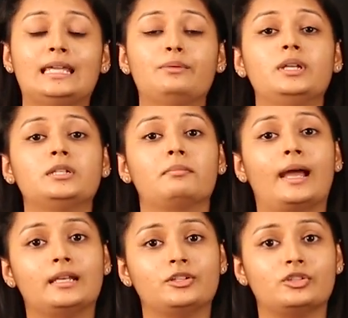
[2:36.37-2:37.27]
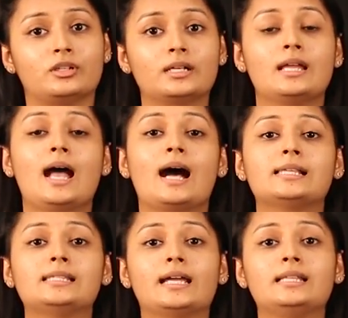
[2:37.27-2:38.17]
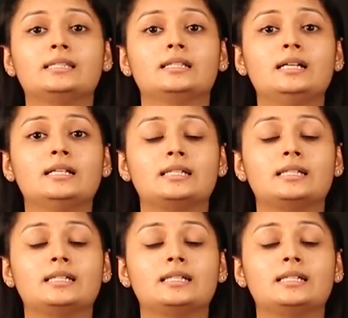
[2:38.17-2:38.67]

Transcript: event manager assigns the